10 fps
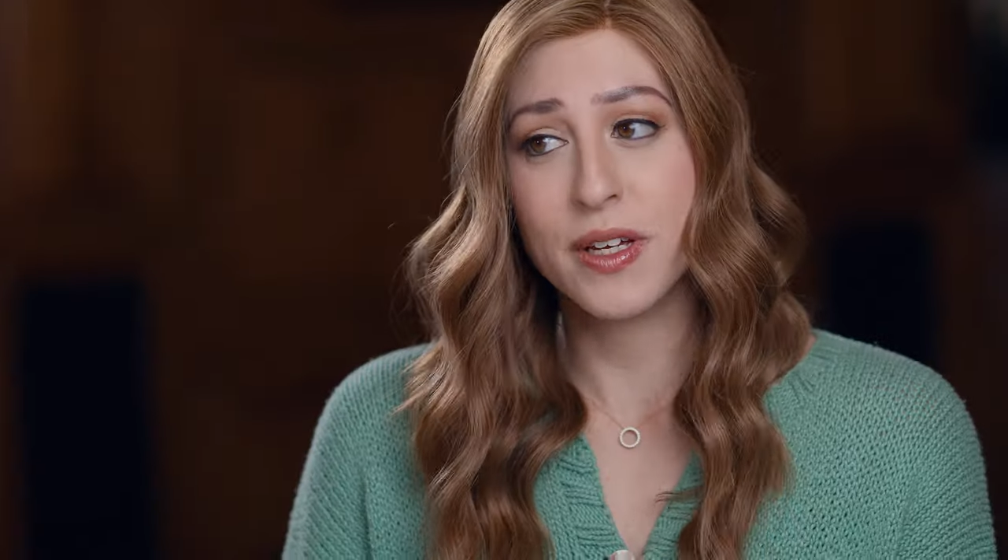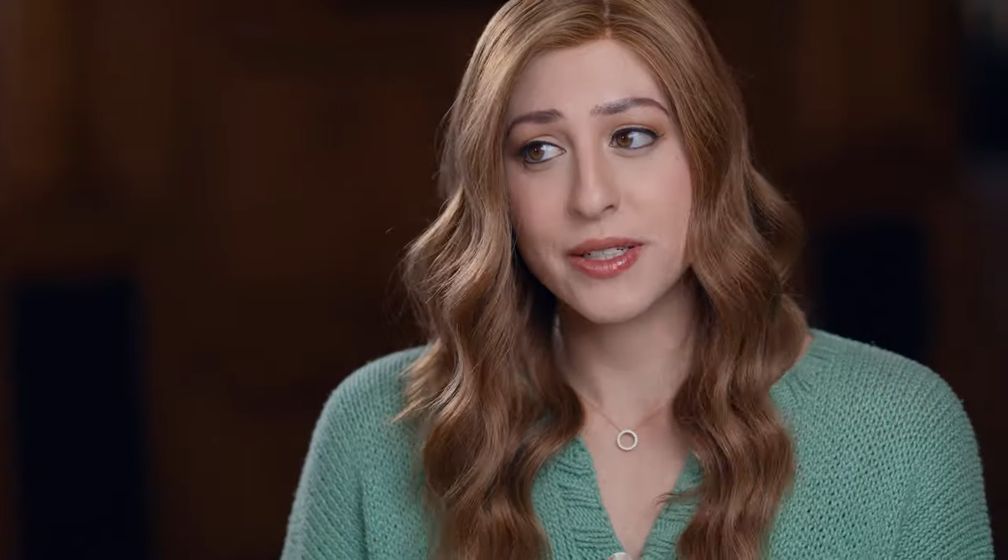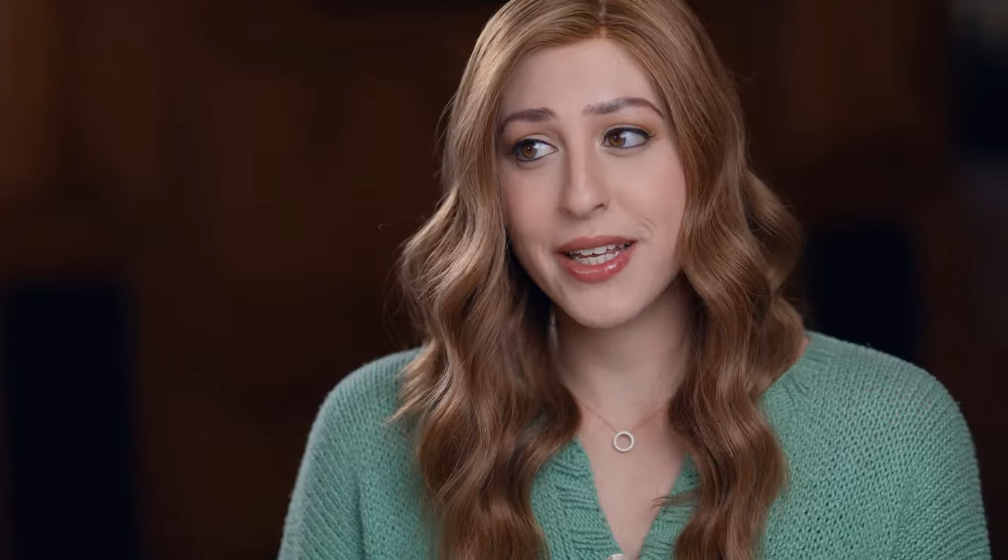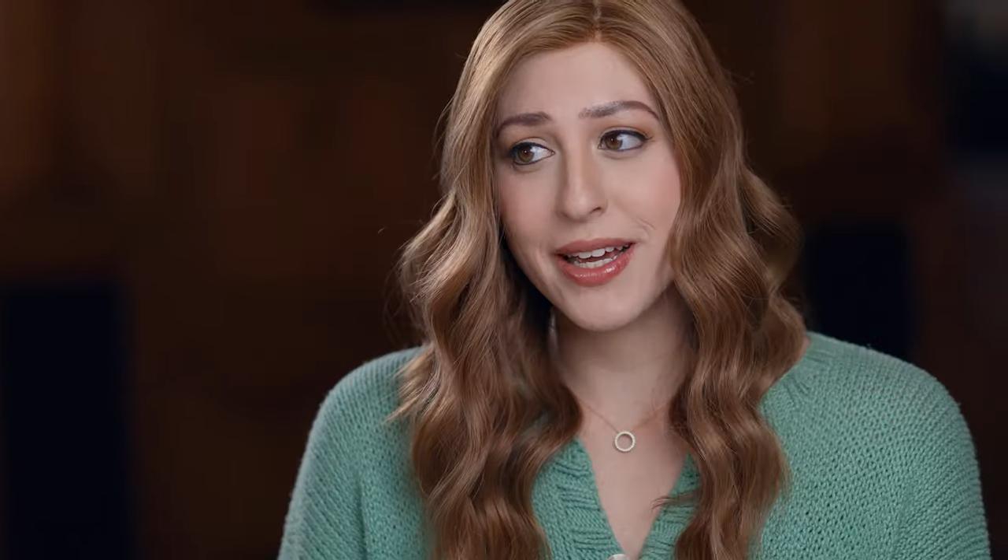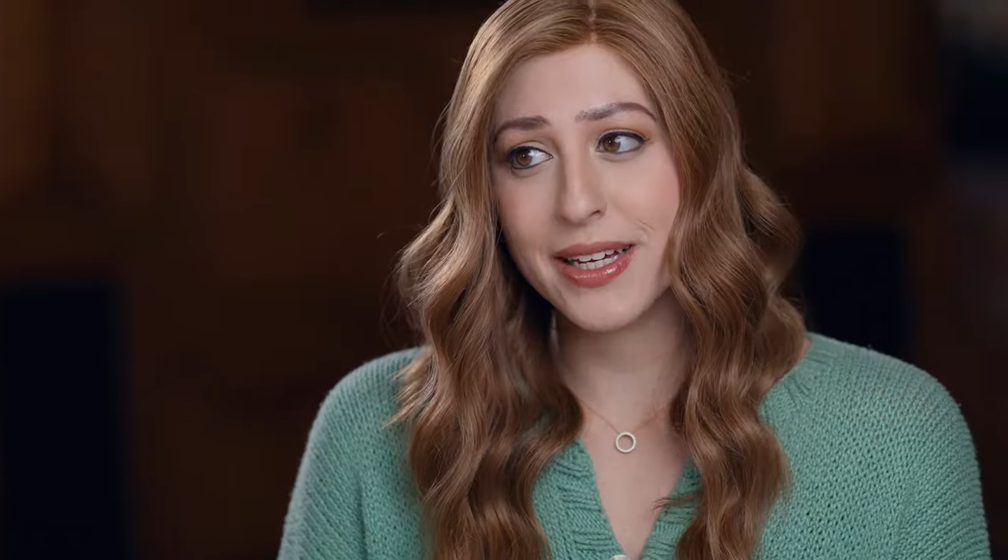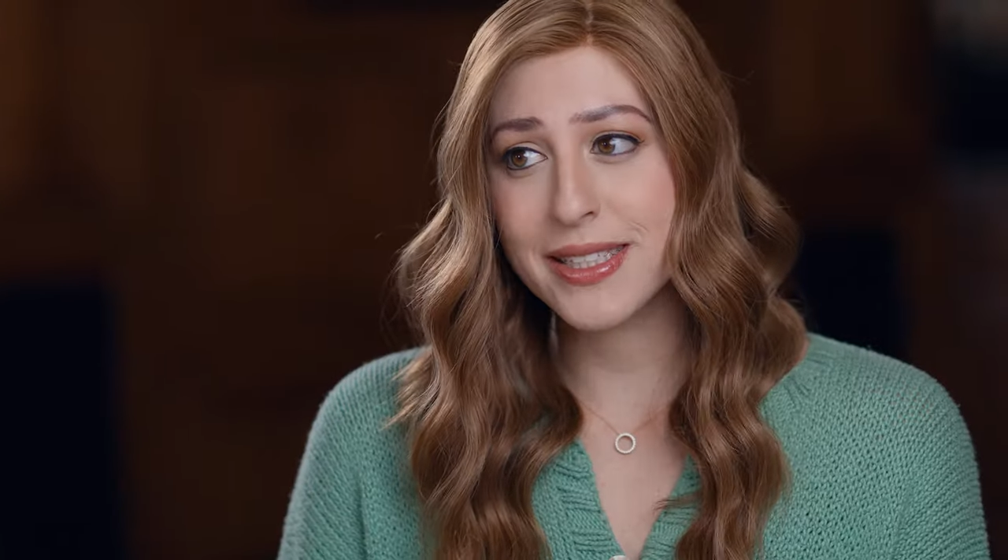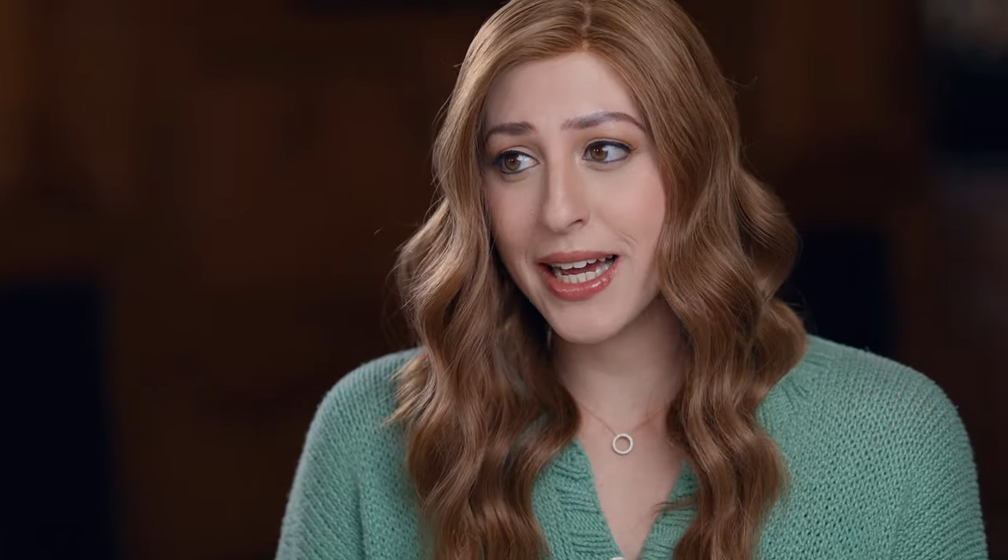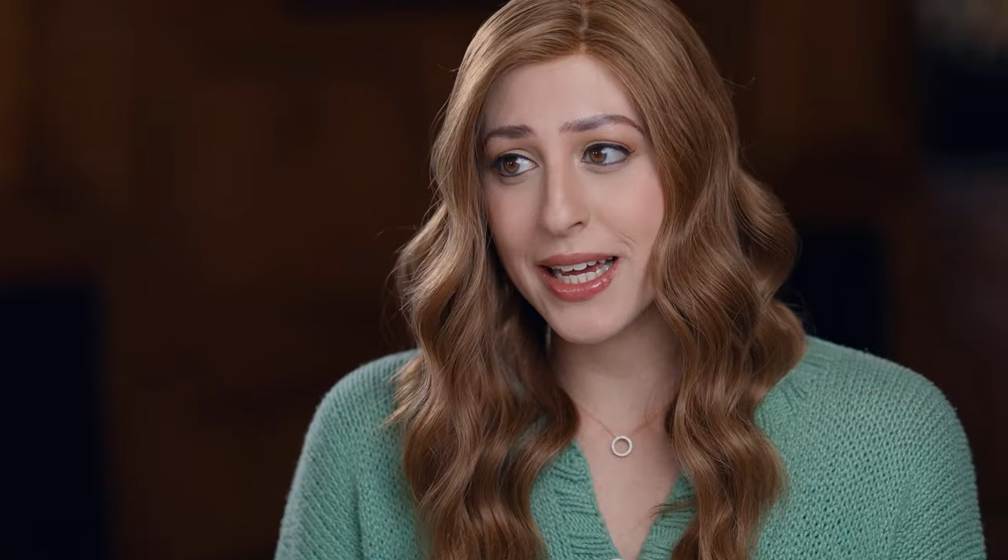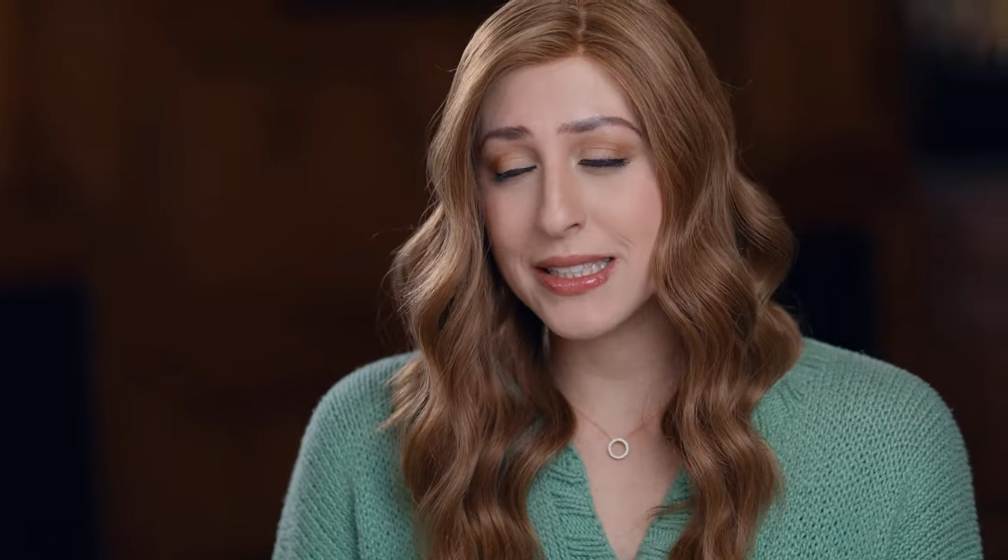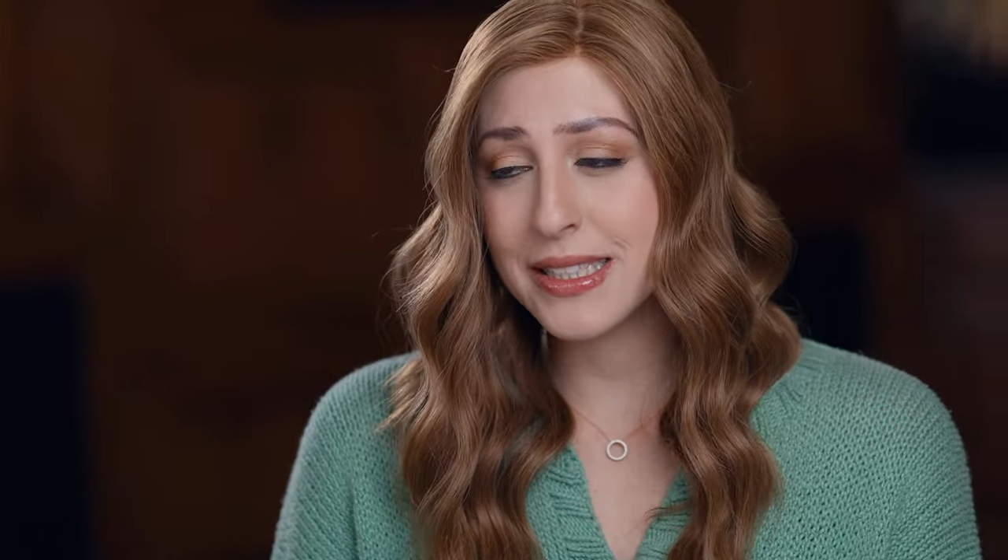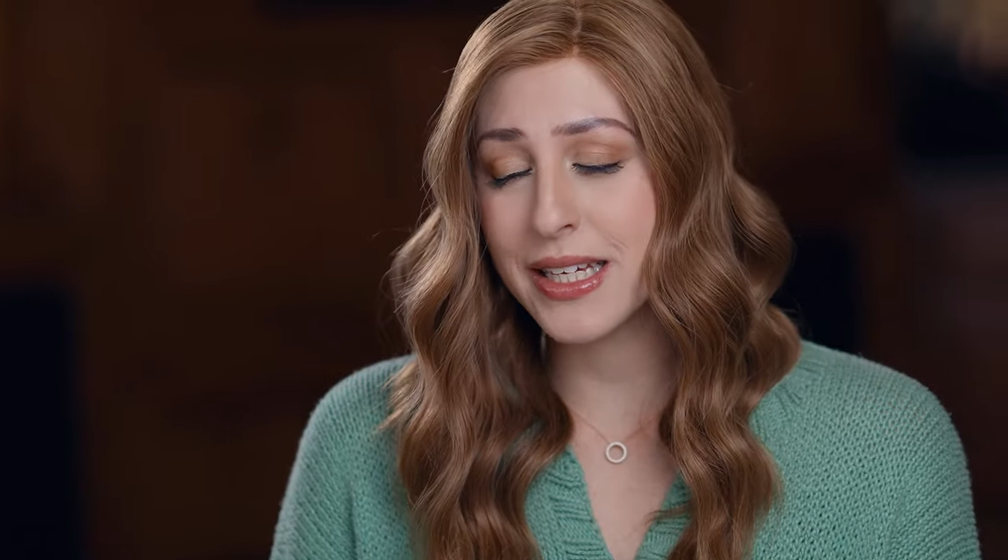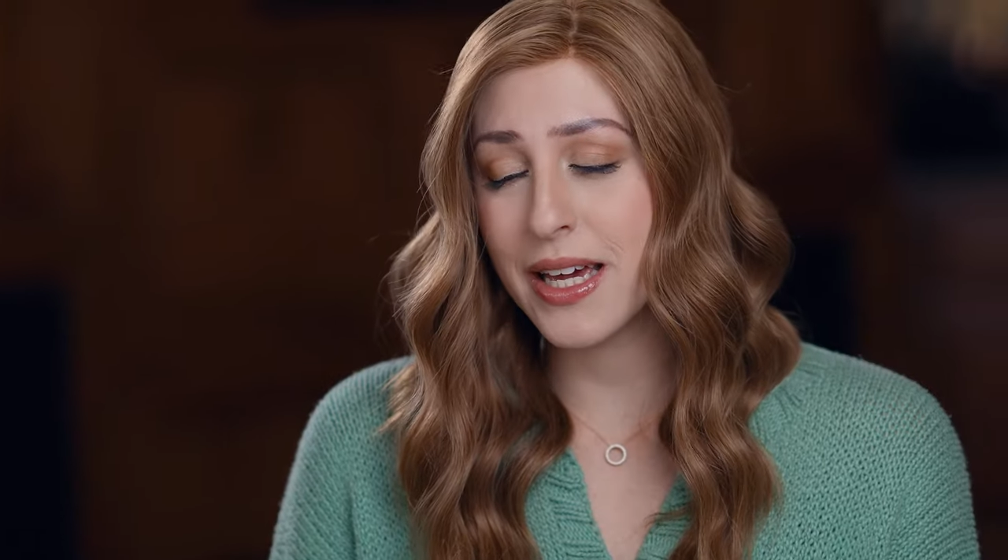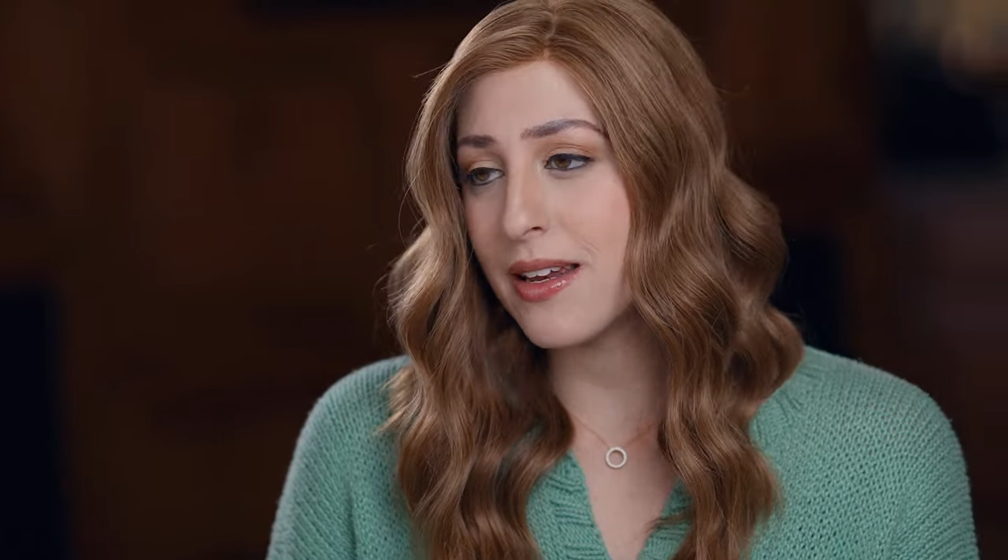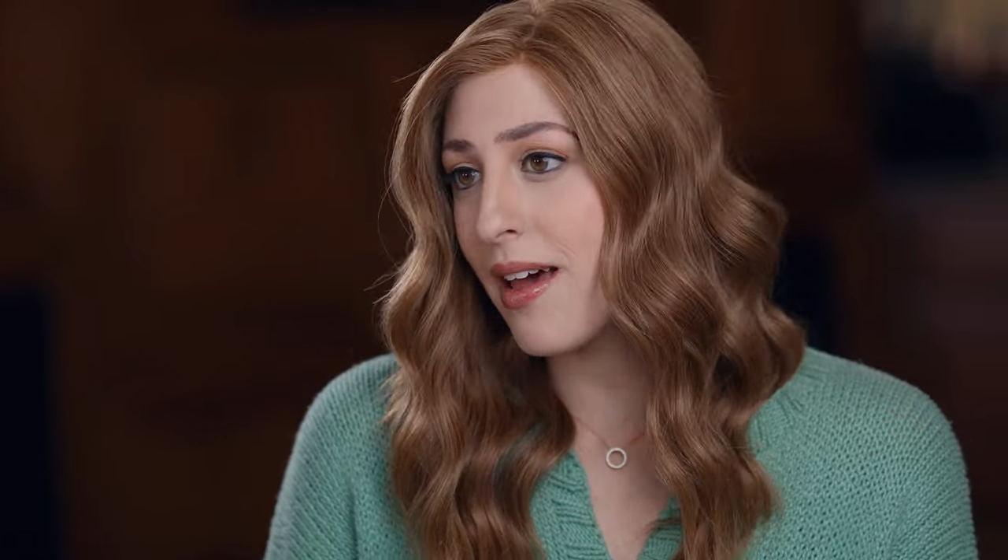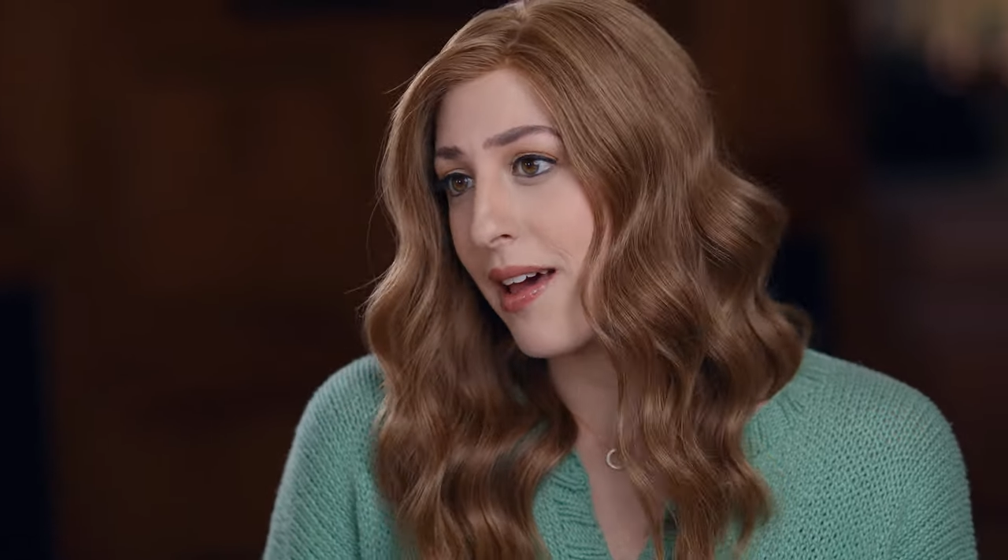feels like a second
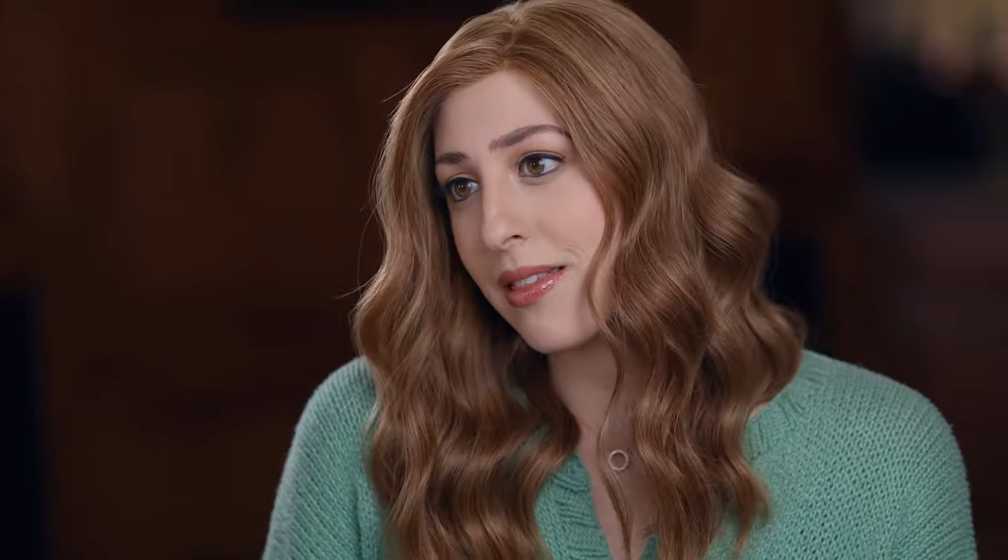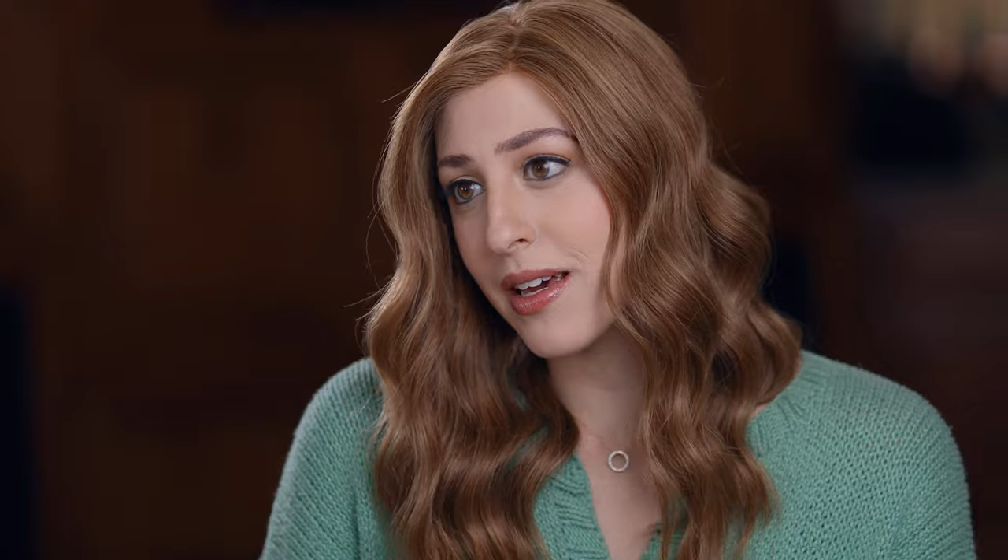skin and